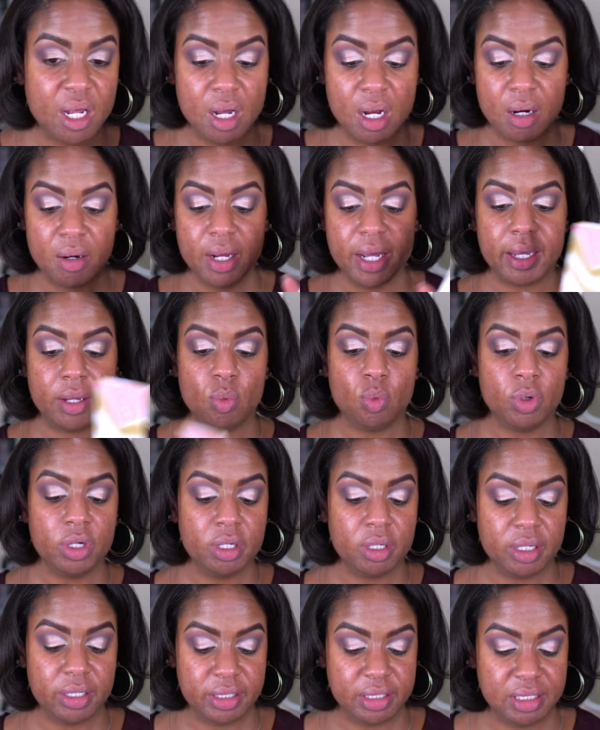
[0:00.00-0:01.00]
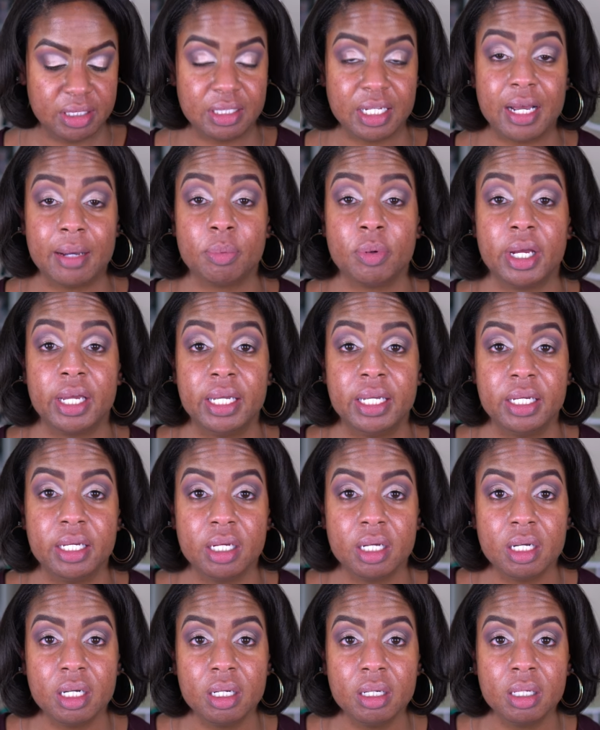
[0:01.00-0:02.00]
All right, we're gonna stop right
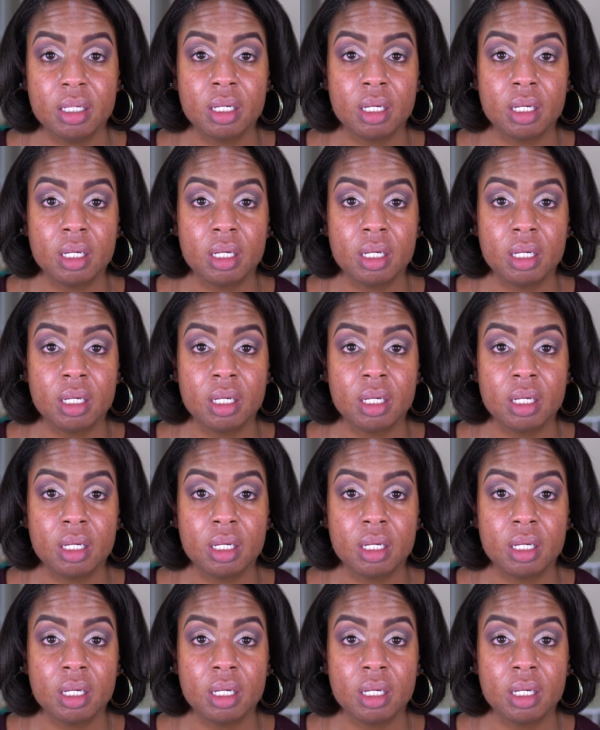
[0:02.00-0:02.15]
here.